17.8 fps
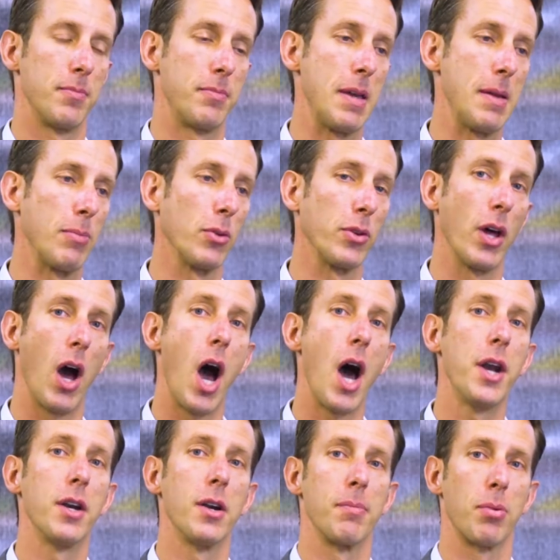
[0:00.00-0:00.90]
people to
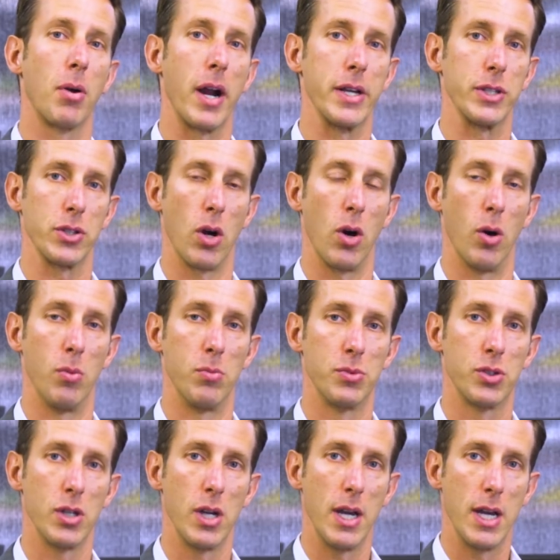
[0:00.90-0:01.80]
underprice
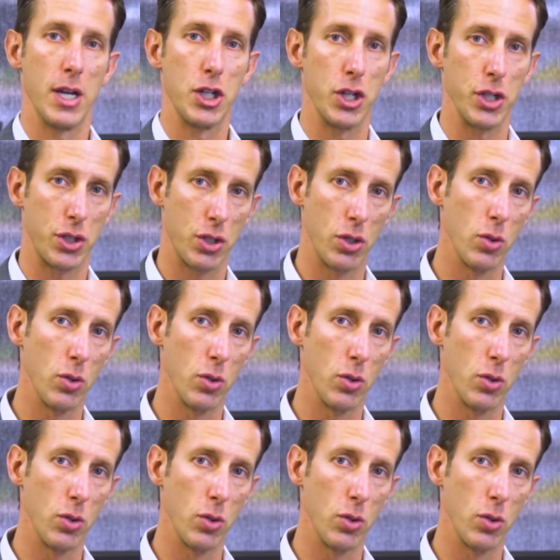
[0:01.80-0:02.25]
homes just